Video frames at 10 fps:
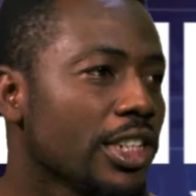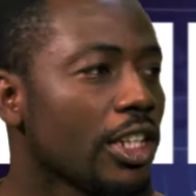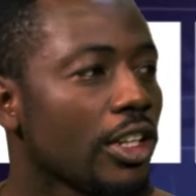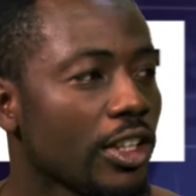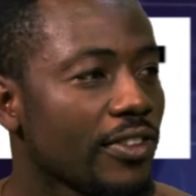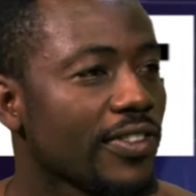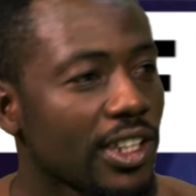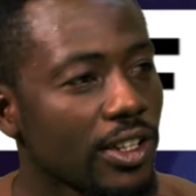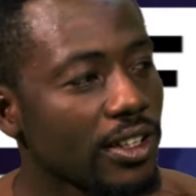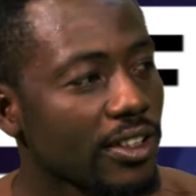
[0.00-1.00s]
Because a lot
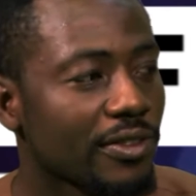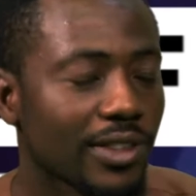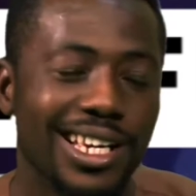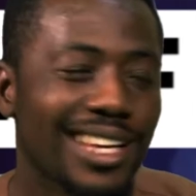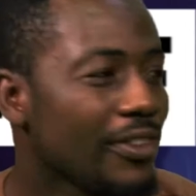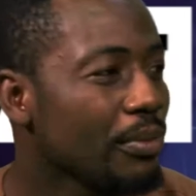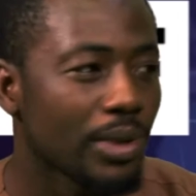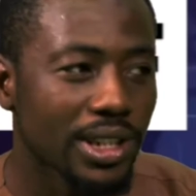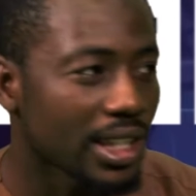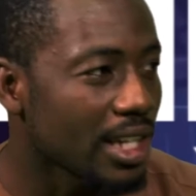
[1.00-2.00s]
of
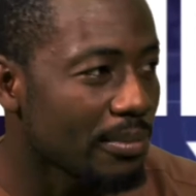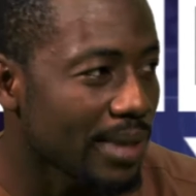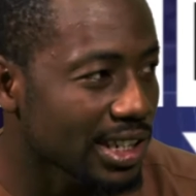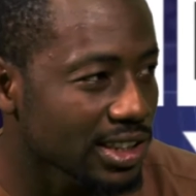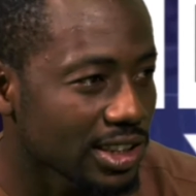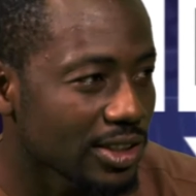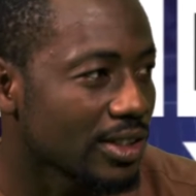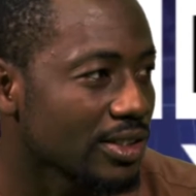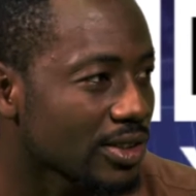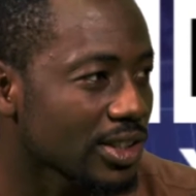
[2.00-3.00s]
everybody get bashing
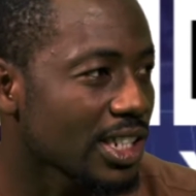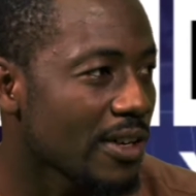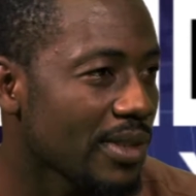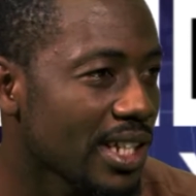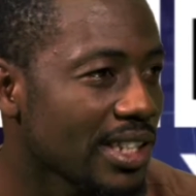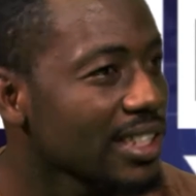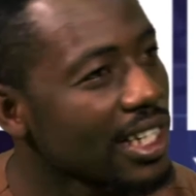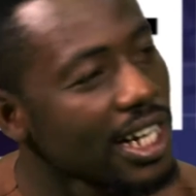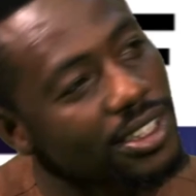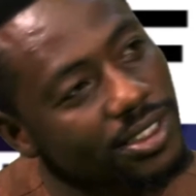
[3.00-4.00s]
on social
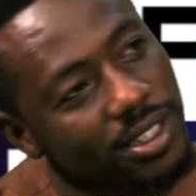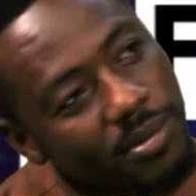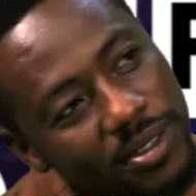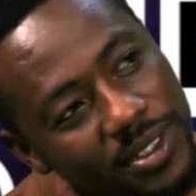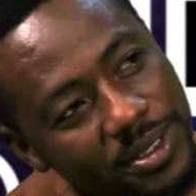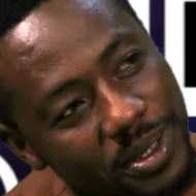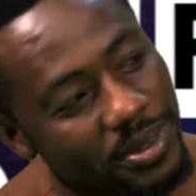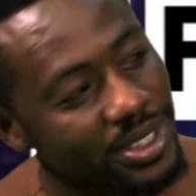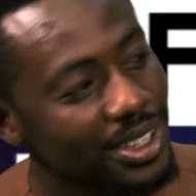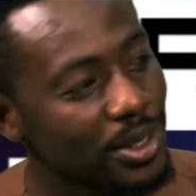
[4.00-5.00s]
media, and some of us
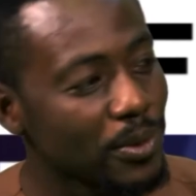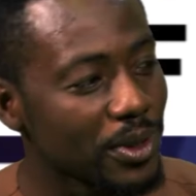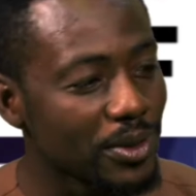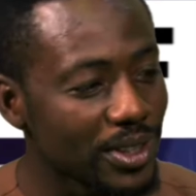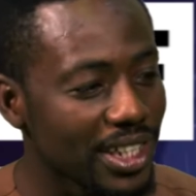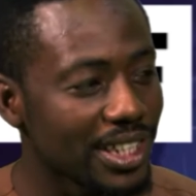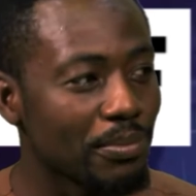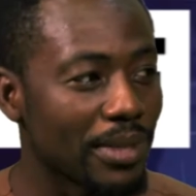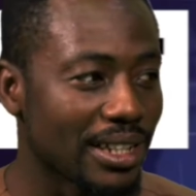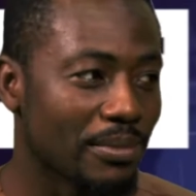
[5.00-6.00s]
when we say we no
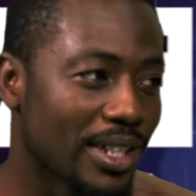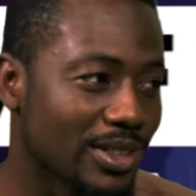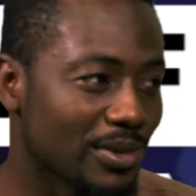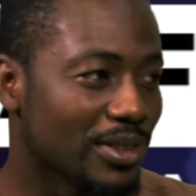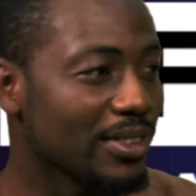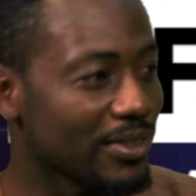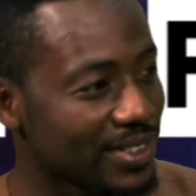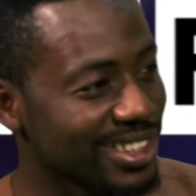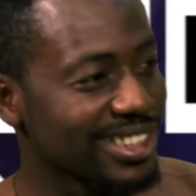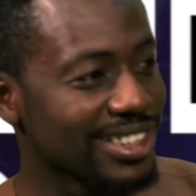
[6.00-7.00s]
get bad mouth, we no
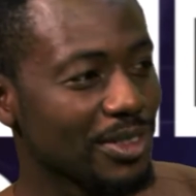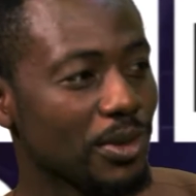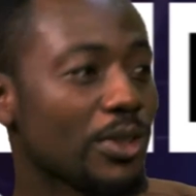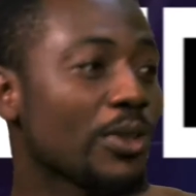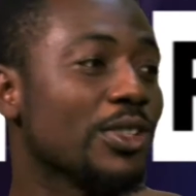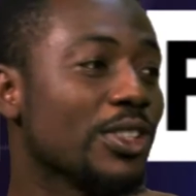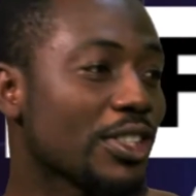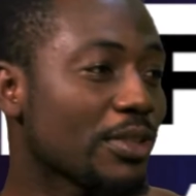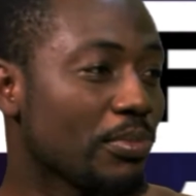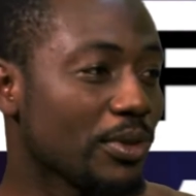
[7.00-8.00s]
feel this thing, we no go
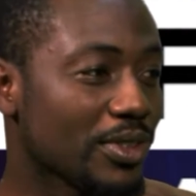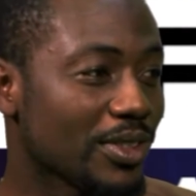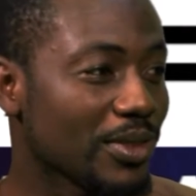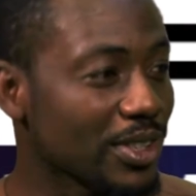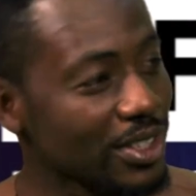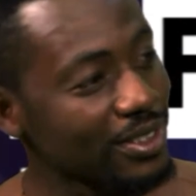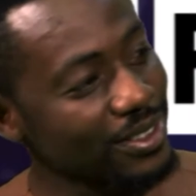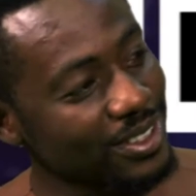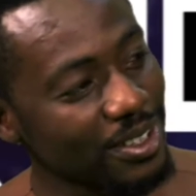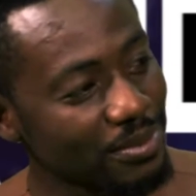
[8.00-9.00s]
just post, we just
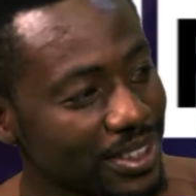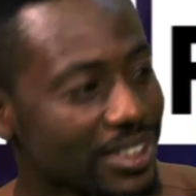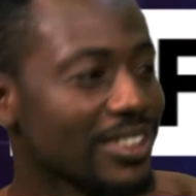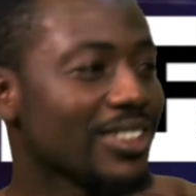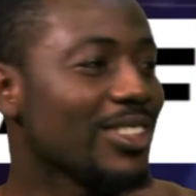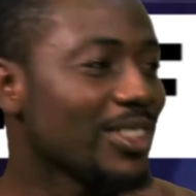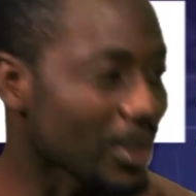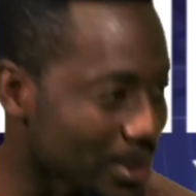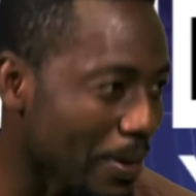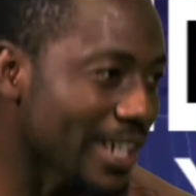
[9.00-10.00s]
do something,
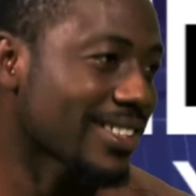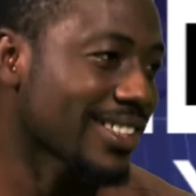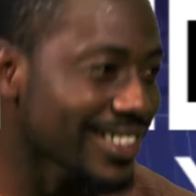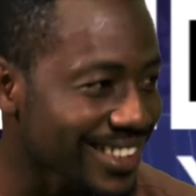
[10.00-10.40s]
just pass.